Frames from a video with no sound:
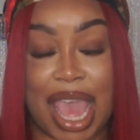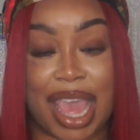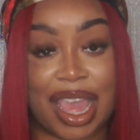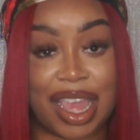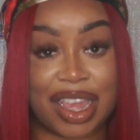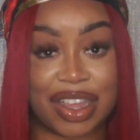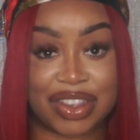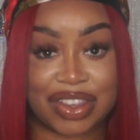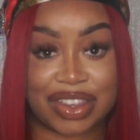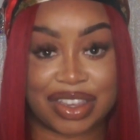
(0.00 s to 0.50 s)

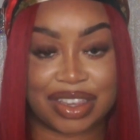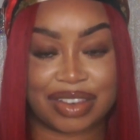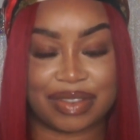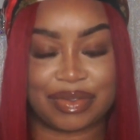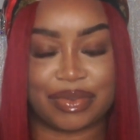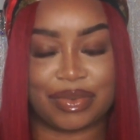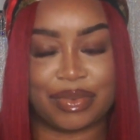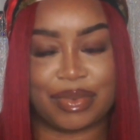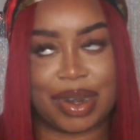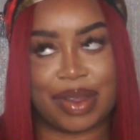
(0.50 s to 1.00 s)
ex
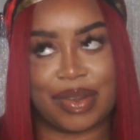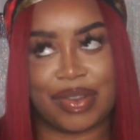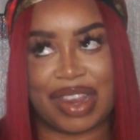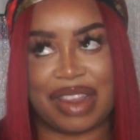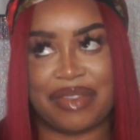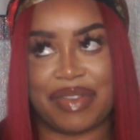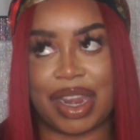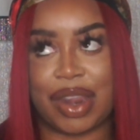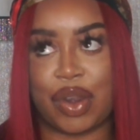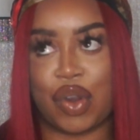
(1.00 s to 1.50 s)
when I was
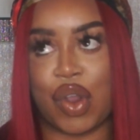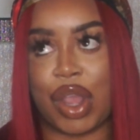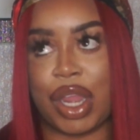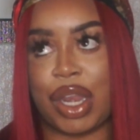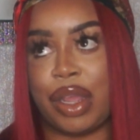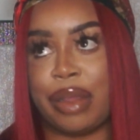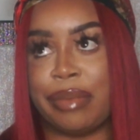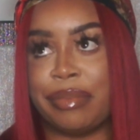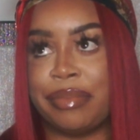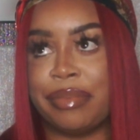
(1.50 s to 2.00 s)
living in
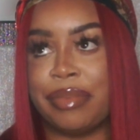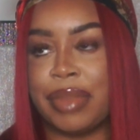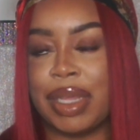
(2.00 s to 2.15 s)
Nottingham.